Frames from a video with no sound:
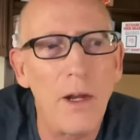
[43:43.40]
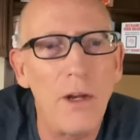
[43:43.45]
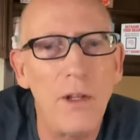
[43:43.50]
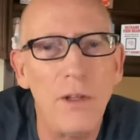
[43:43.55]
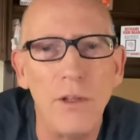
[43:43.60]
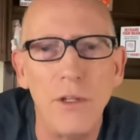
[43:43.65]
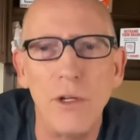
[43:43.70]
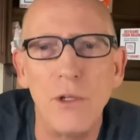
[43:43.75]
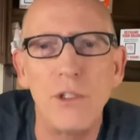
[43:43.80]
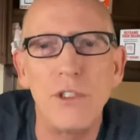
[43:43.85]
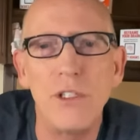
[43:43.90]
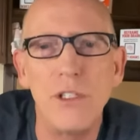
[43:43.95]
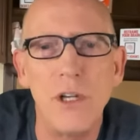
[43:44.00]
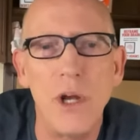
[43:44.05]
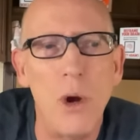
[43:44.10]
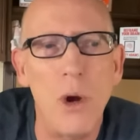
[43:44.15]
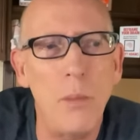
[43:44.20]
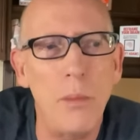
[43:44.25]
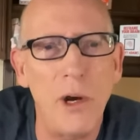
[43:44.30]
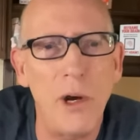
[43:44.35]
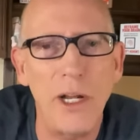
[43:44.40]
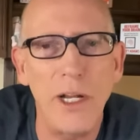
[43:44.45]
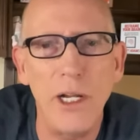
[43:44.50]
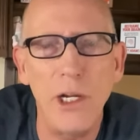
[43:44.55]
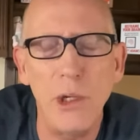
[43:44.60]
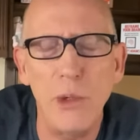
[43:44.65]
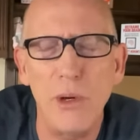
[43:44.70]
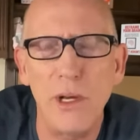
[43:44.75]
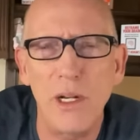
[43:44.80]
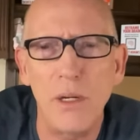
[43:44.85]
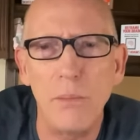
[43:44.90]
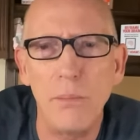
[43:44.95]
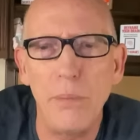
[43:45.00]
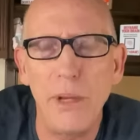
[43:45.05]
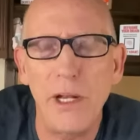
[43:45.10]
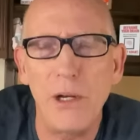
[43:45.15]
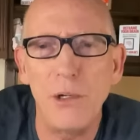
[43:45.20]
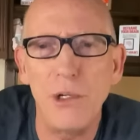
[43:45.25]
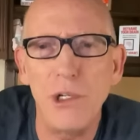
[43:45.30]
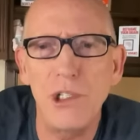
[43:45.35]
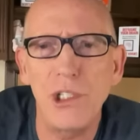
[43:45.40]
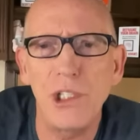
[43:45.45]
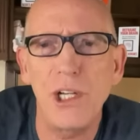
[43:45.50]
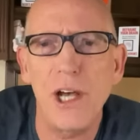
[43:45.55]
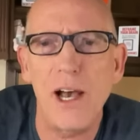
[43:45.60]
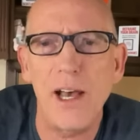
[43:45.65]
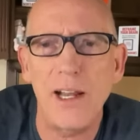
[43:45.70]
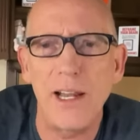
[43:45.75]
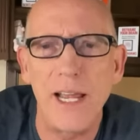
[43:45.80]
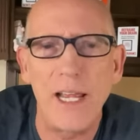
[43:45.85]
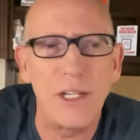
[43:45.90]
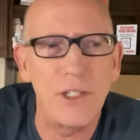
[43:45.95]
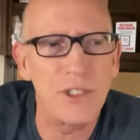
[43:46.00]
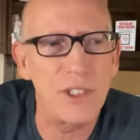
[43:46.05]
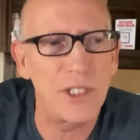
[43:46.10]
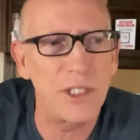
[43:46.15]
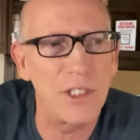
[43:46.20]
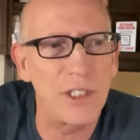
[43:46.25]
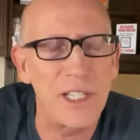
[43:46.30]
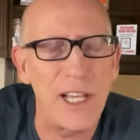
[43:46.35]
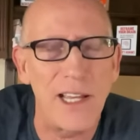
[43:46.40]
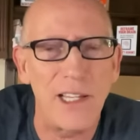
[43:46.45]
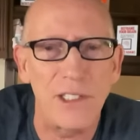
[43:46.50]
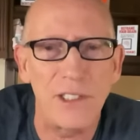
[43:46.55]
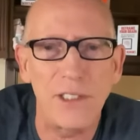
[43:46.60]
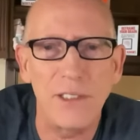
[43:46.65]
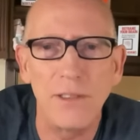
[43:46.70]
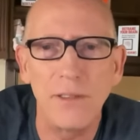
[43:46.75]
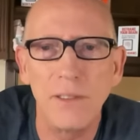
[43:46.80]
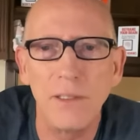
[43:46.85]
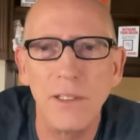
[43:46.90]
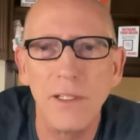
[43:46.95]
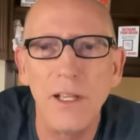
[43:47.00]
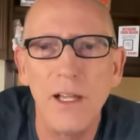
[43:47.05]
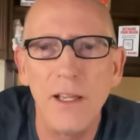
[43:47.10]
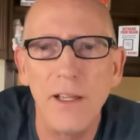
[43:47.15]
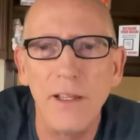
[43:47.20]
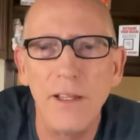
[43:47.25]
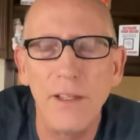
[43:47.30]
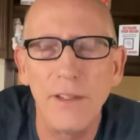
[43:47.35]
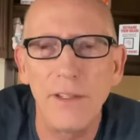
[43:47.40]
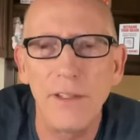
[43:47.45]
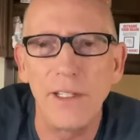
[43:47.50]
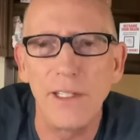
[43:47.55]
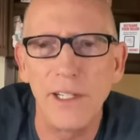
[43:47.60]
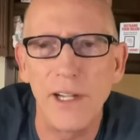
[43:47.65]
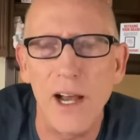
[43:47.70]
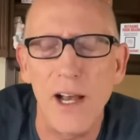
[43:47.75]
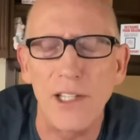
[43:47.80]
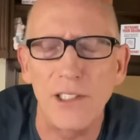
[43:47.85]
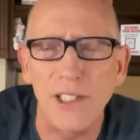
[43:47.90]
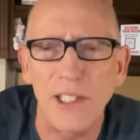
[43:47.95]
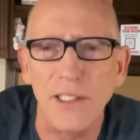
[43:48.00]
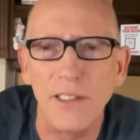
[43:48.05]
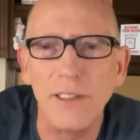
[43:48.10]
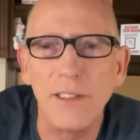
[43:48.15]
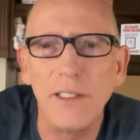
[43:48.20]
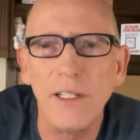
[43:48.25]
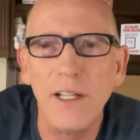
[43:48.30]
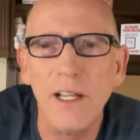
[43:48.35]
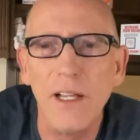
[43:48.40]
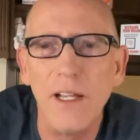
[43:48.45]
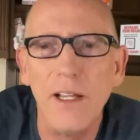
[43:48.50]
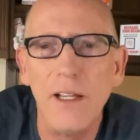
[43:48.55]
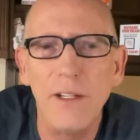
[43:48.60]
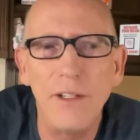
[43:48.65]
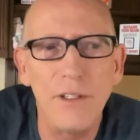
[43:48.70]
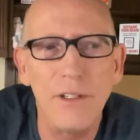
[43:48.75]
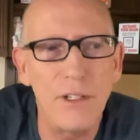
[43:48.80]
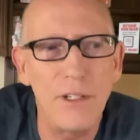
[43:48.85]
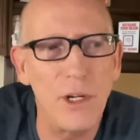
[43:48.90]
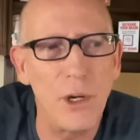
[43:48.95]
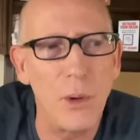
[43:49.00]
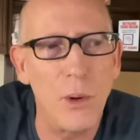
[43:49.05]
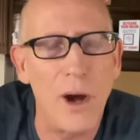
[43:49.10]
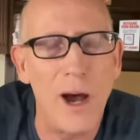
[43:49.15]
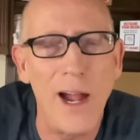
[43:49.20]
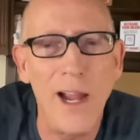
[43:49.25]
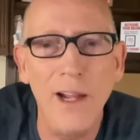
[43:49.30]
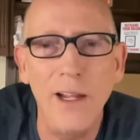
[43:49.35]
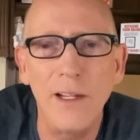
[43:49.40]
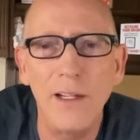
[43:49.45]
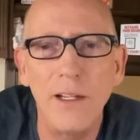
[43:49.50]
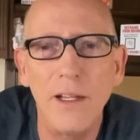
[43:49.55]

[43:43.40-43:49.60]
There's nobody who had a better shot at success than Gaza. Do you know why?